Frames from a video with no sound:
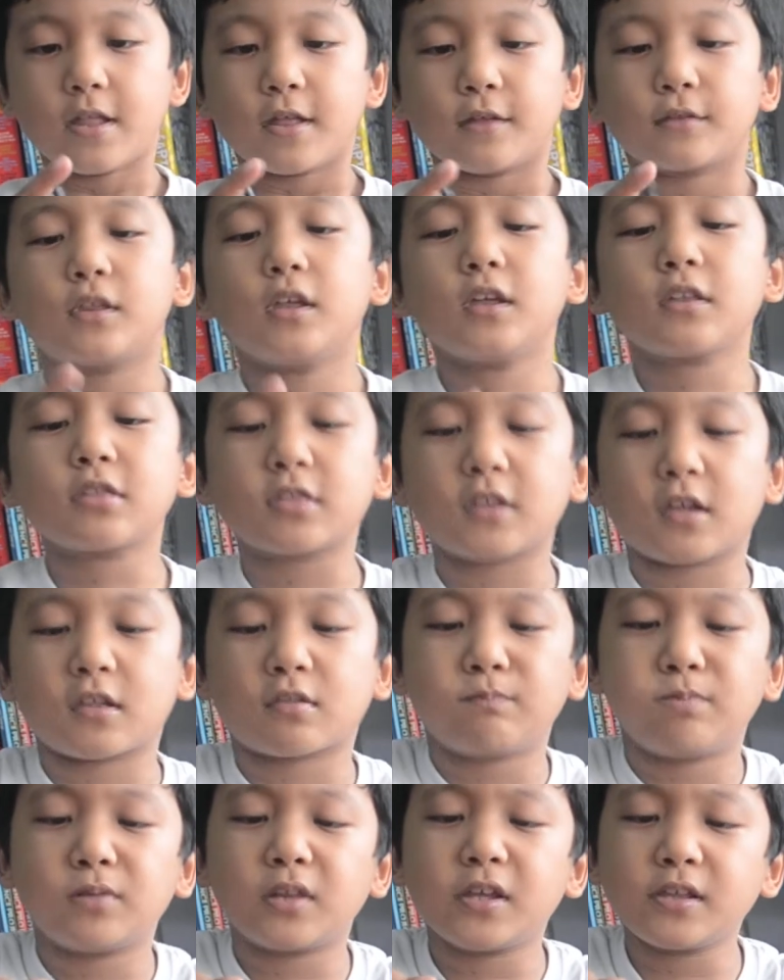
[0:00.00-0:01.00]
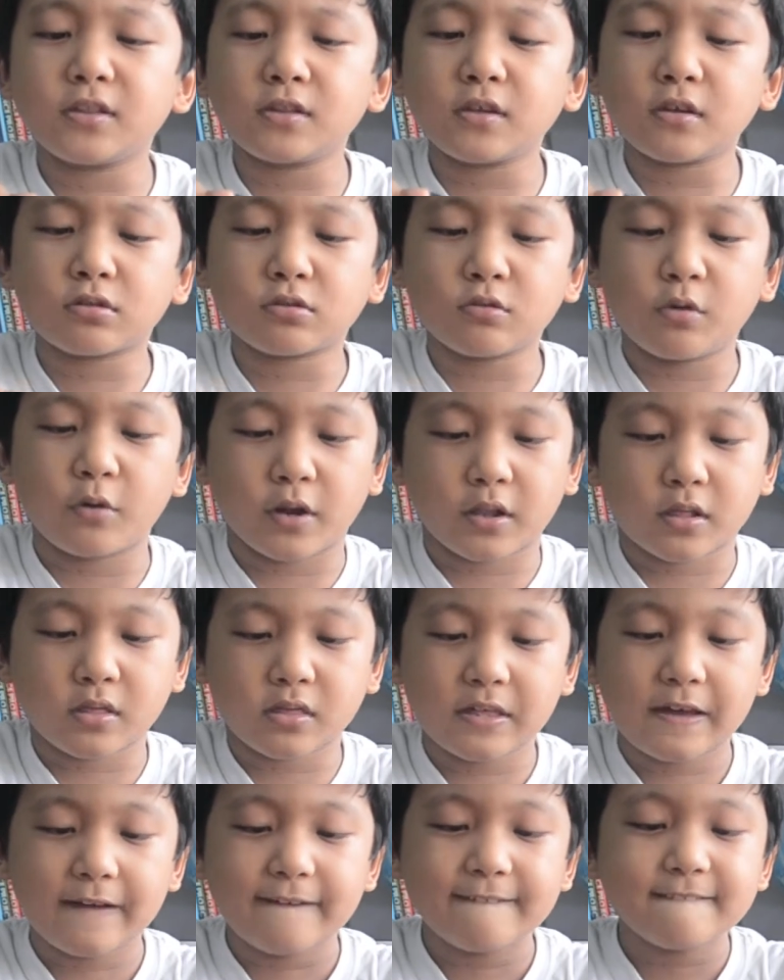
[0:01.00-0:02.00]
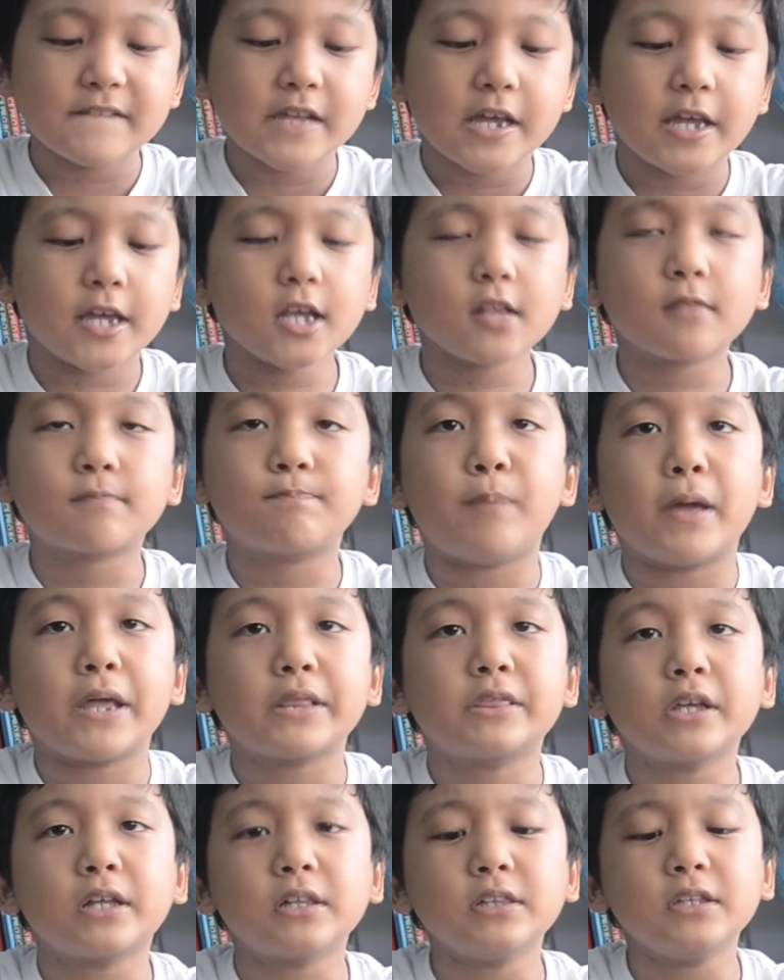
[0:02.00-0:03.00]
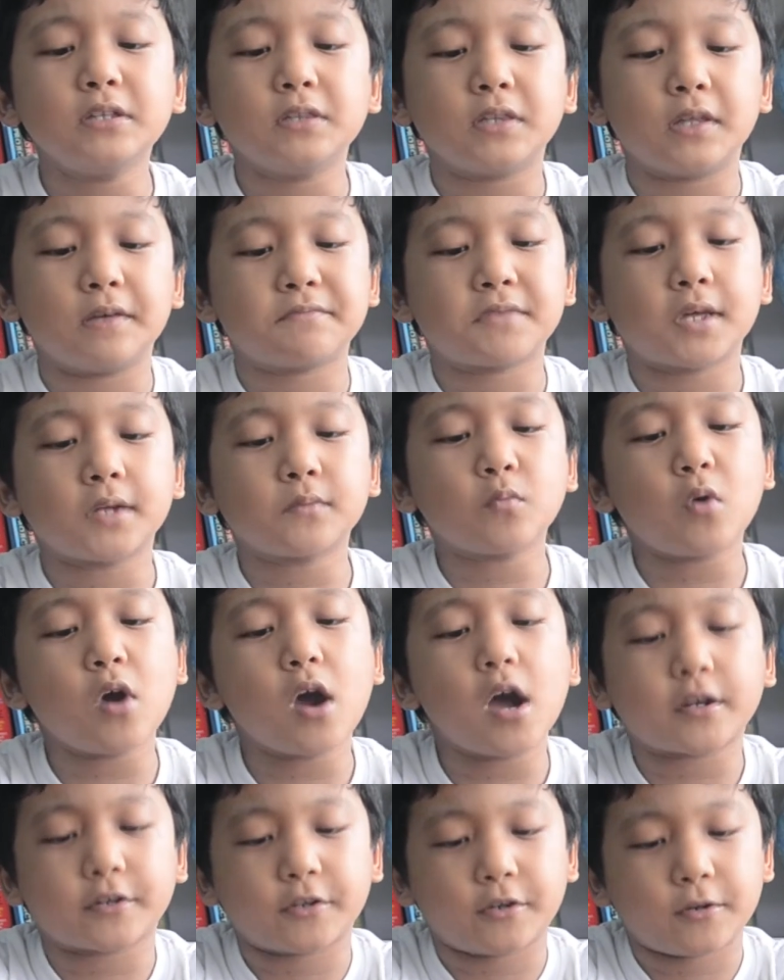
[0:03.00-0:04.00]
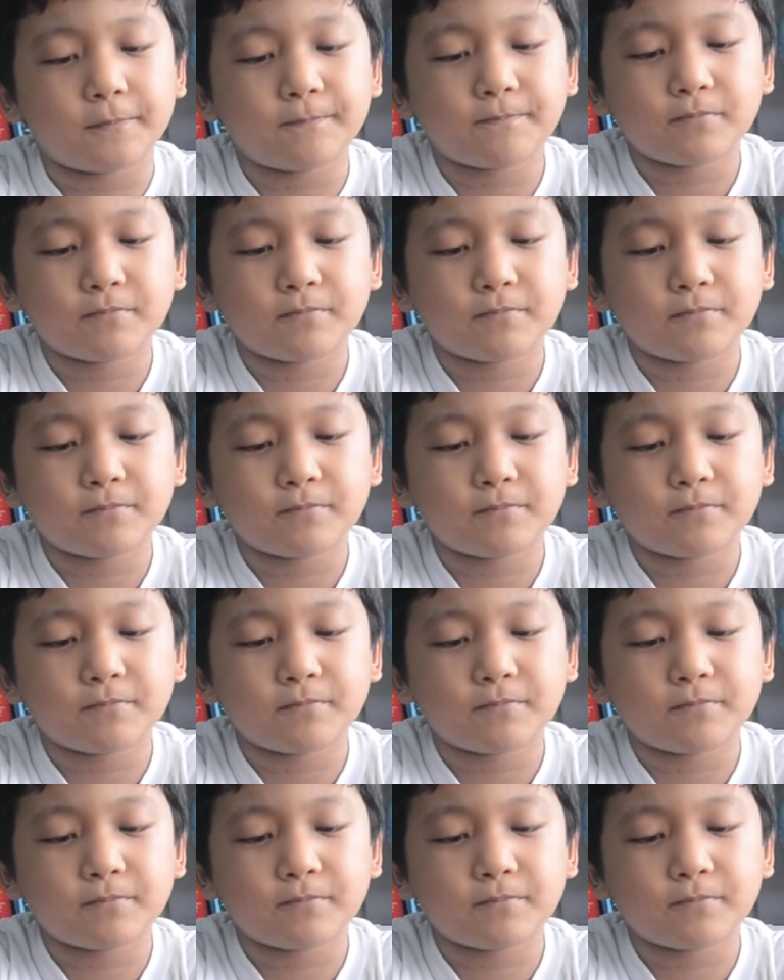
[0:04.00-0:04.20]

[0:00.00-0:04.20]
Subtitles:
This is Plesiosaurus. It basically lives on water.